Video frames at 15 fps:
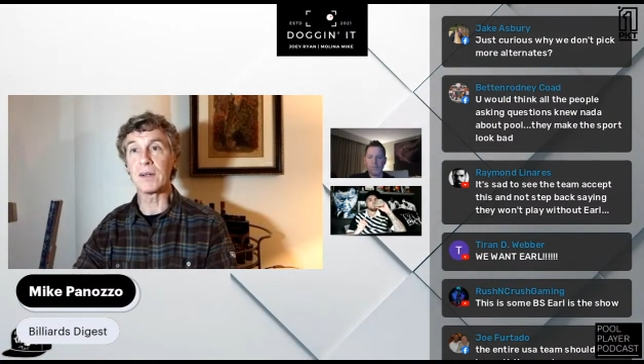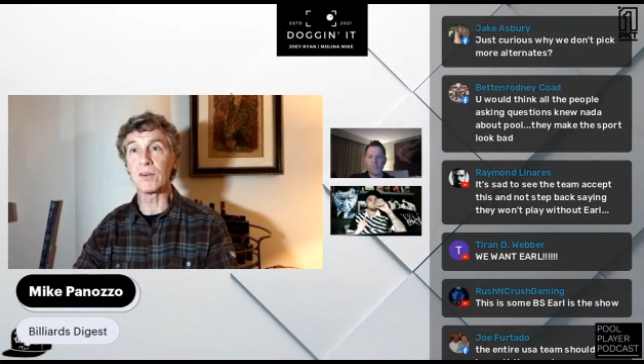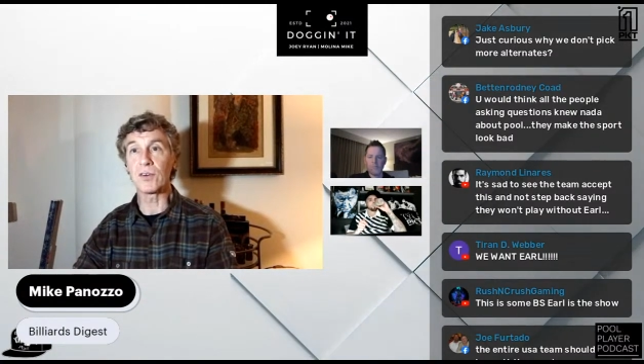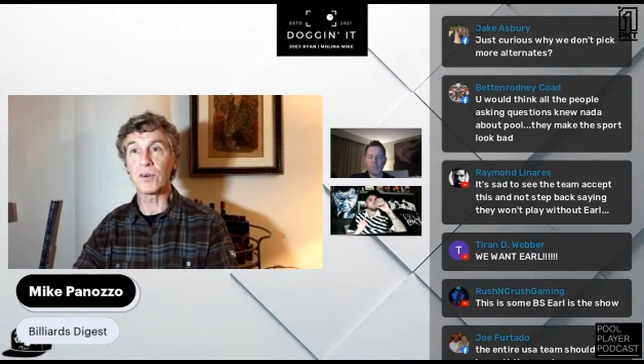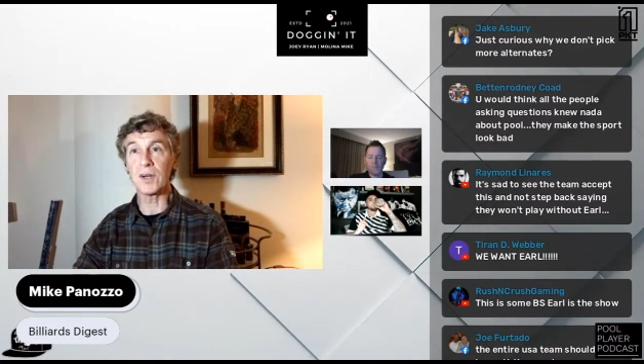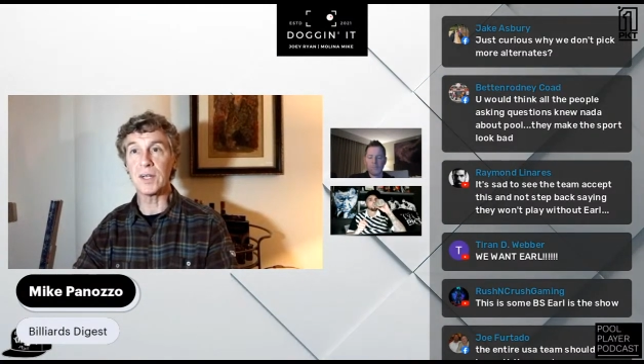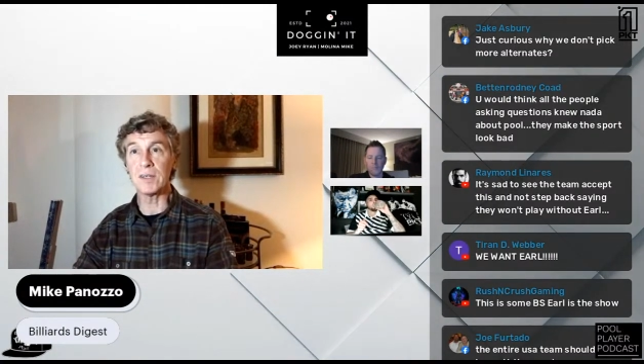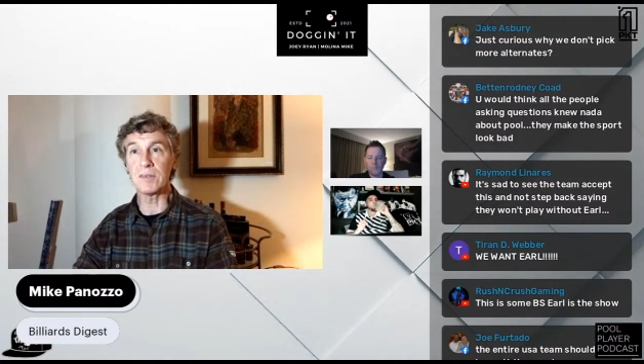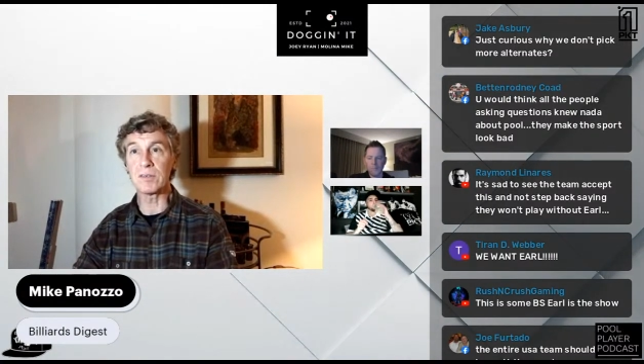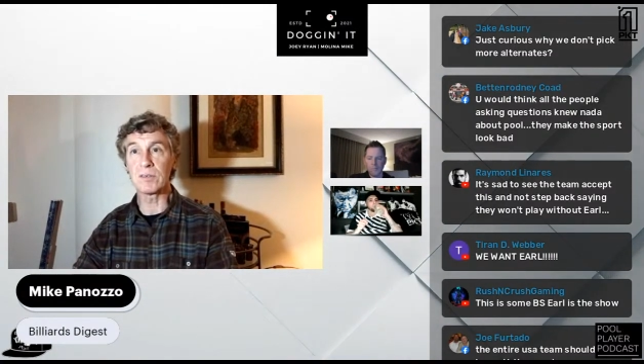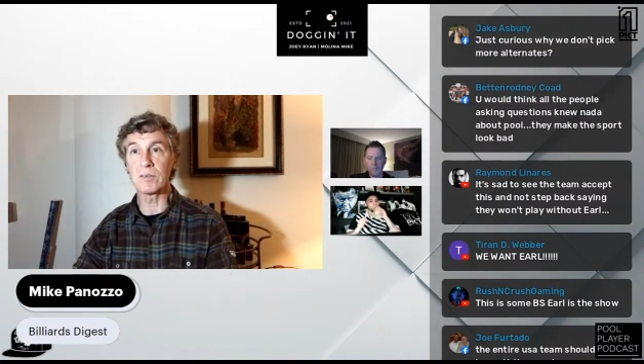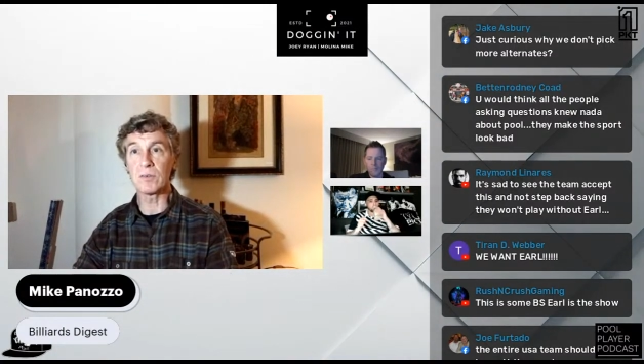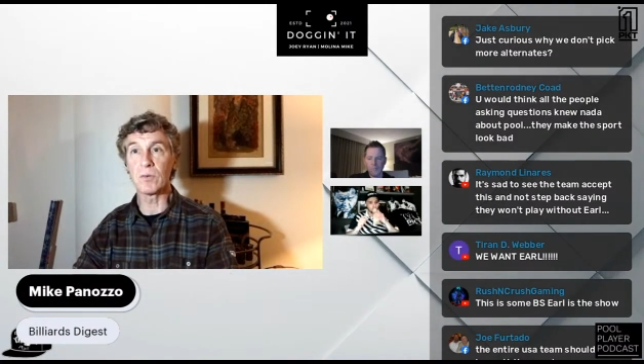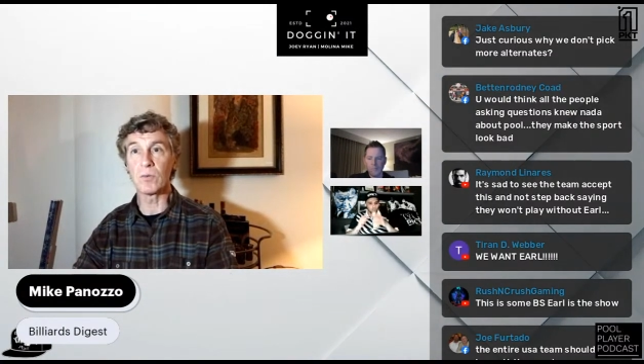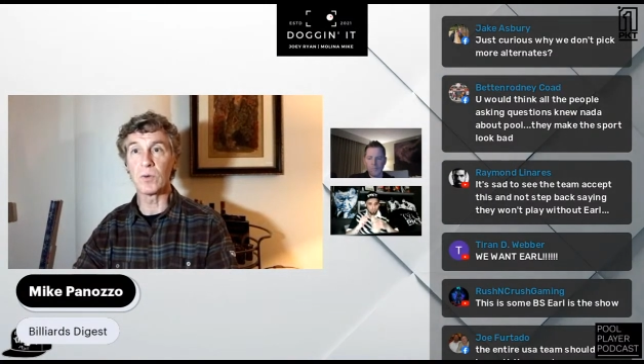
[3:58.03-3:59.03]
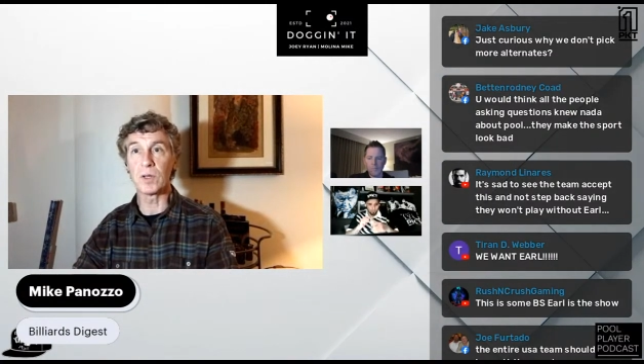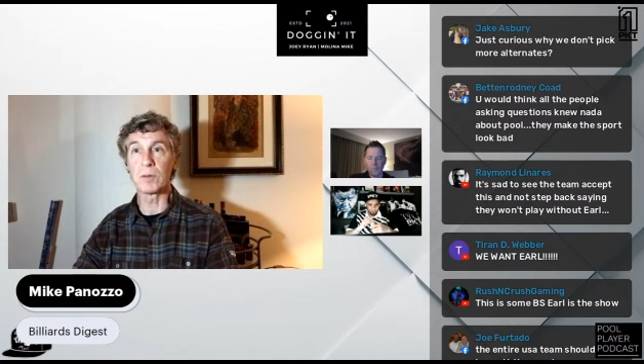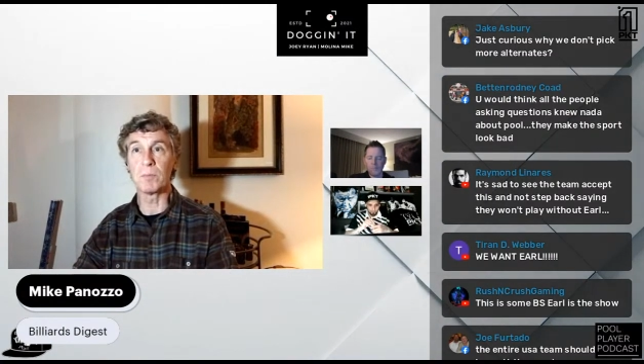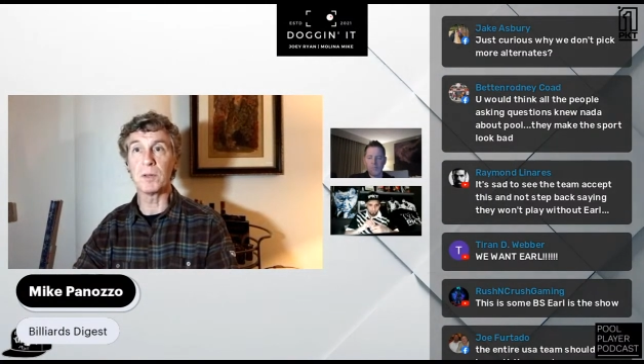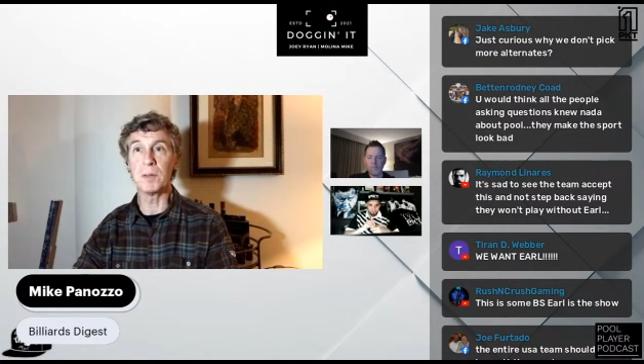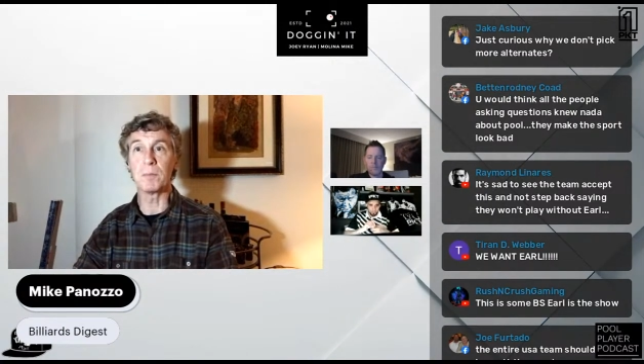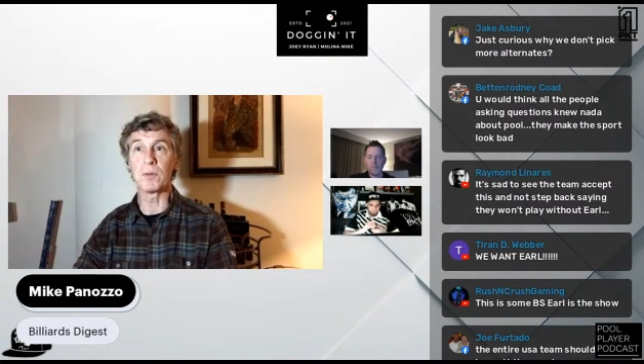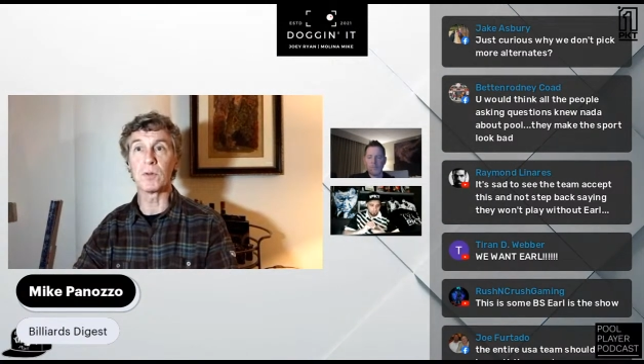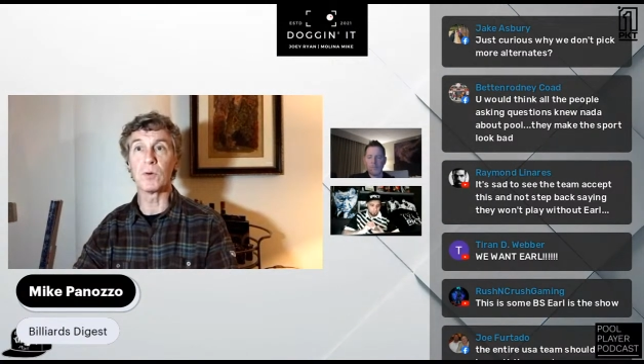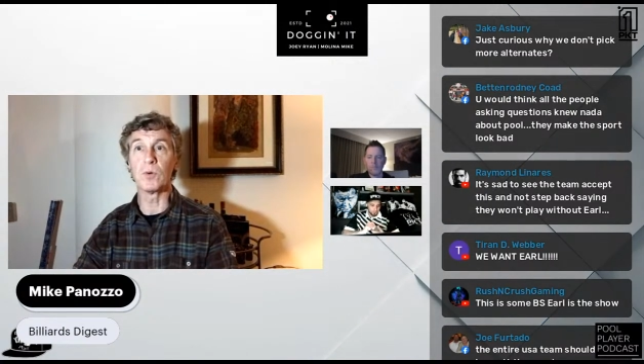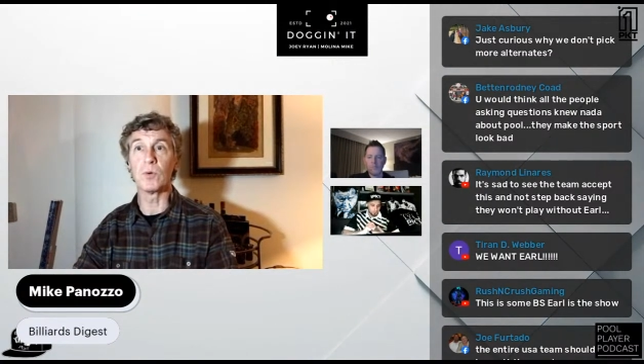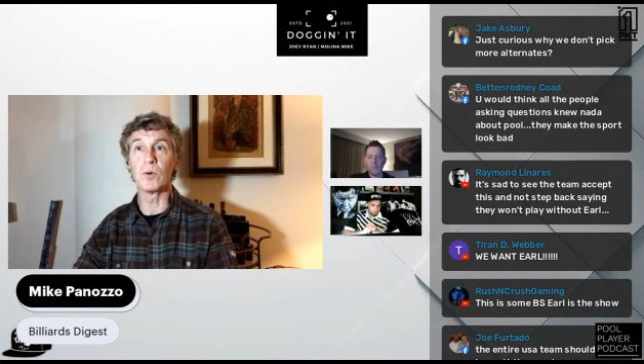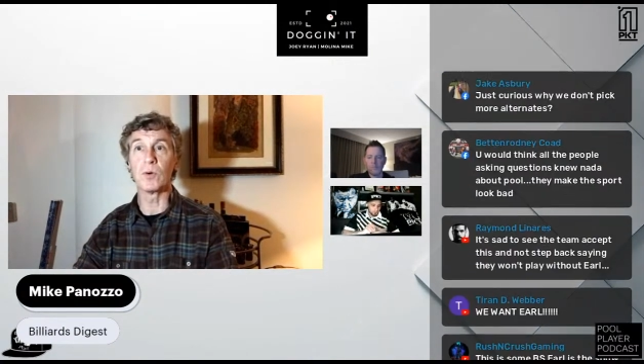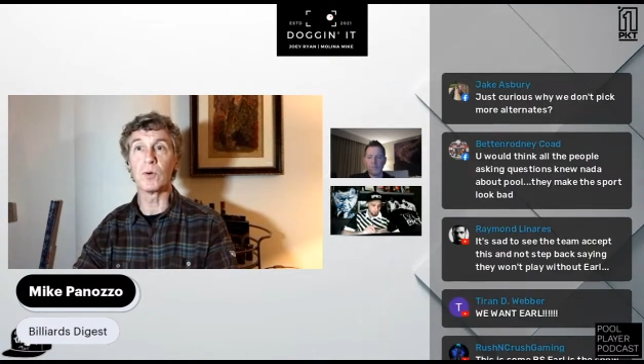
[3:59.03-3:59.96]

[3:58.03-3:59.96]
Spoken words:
and trace with people who